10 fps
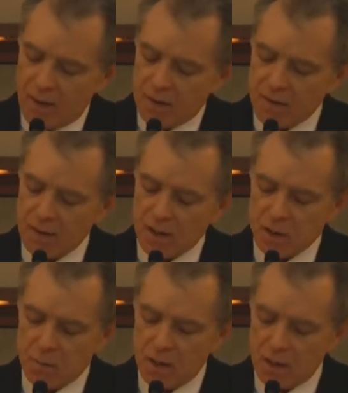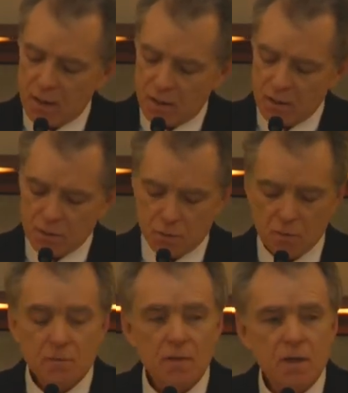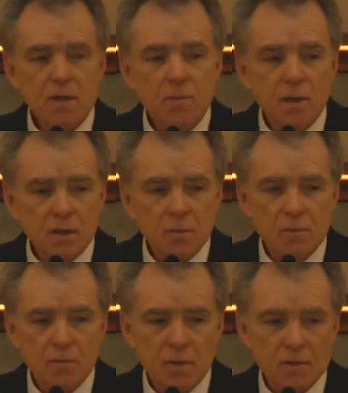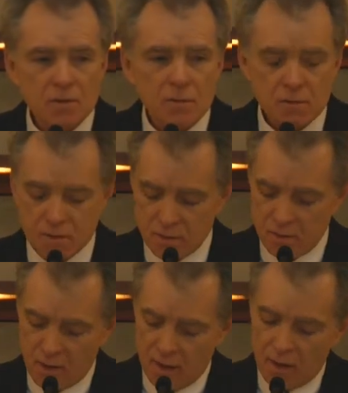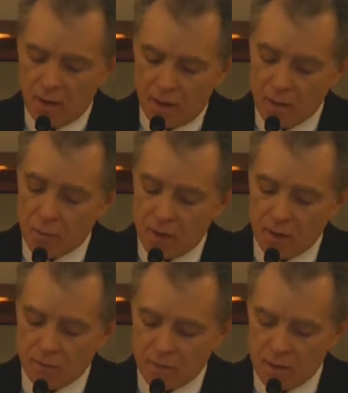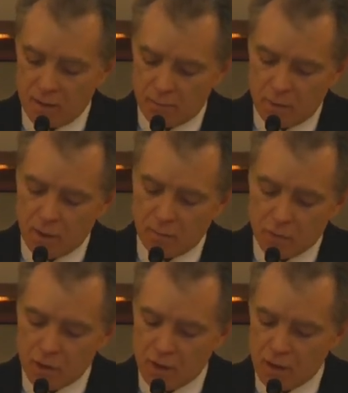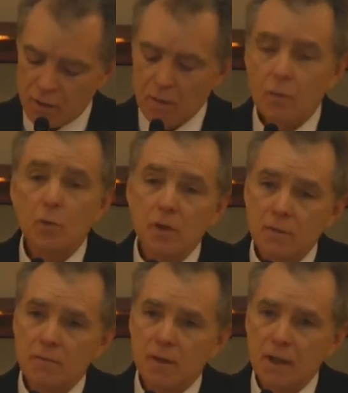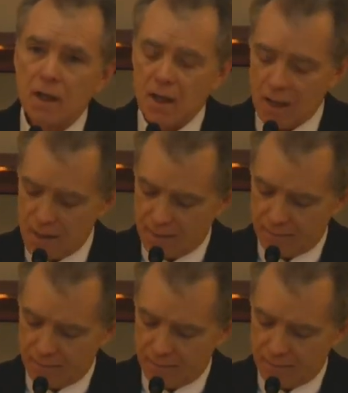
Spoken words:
CSP, Certified Speaking Professionals, and PFG, Pretty Funny Guy.